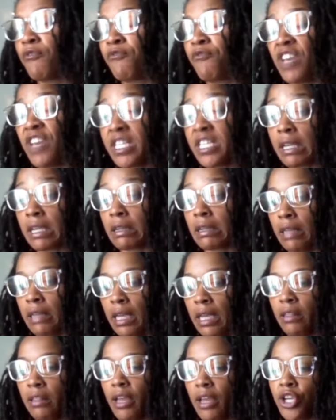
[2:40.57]

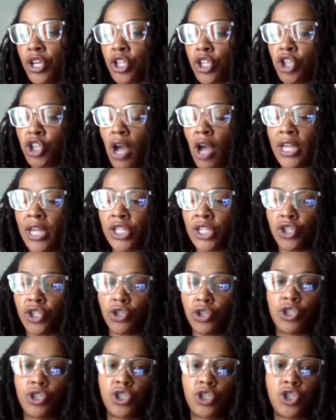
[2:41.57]
physically, like you're trying
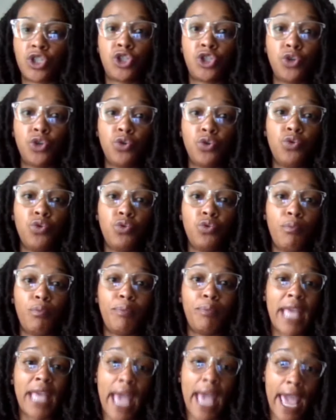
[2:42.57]
to do
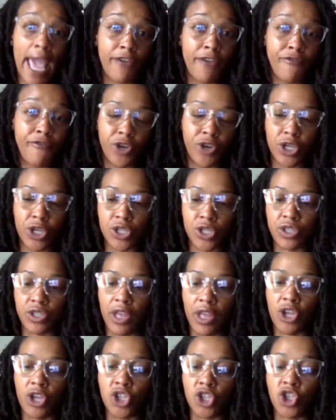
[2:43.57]
behaviors,
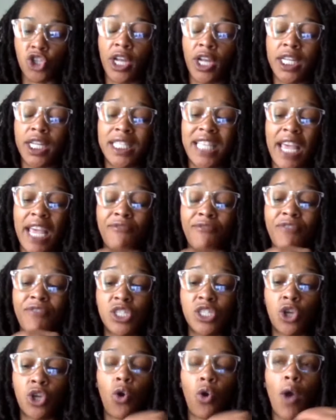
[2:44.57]
like you're trying to take
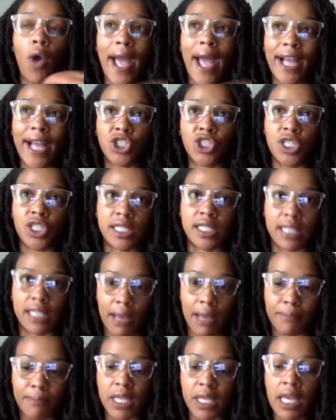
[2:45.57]
physical action
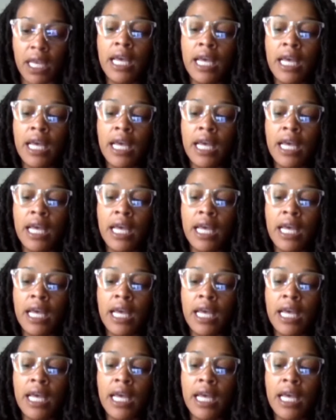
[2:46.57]
steps